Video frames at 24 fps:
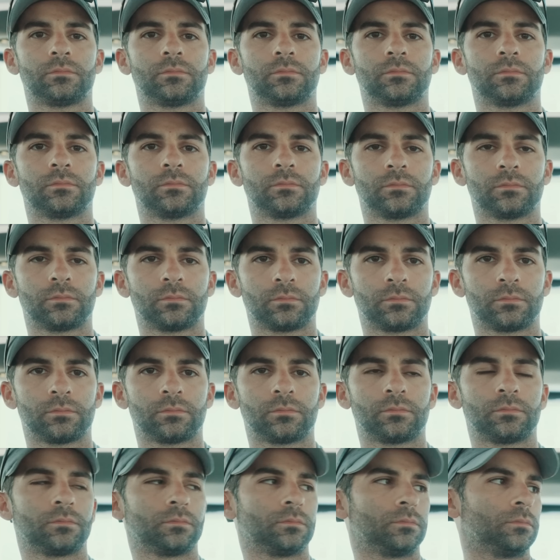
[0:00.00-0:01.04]

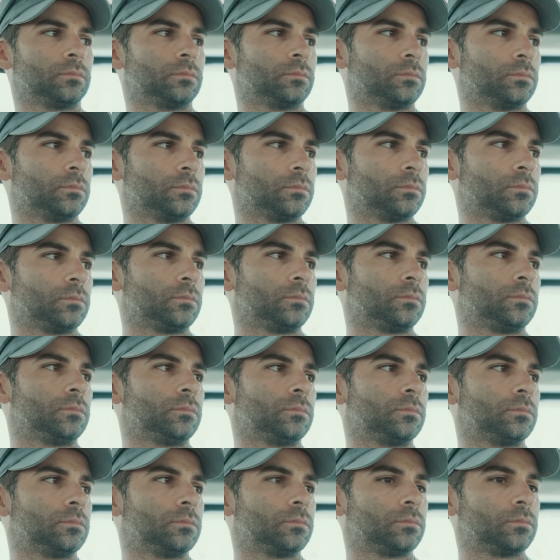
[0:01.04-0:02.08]

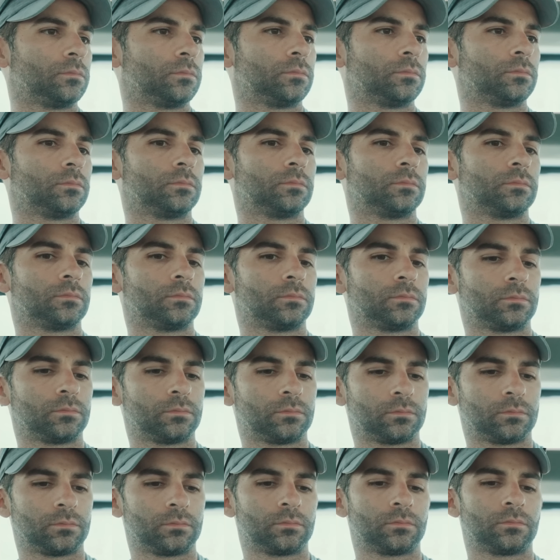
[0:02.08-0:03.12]

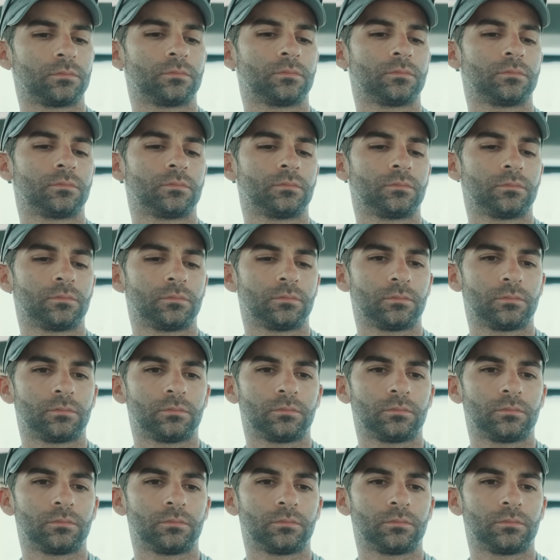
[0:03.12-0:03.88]
This person isn't speaking.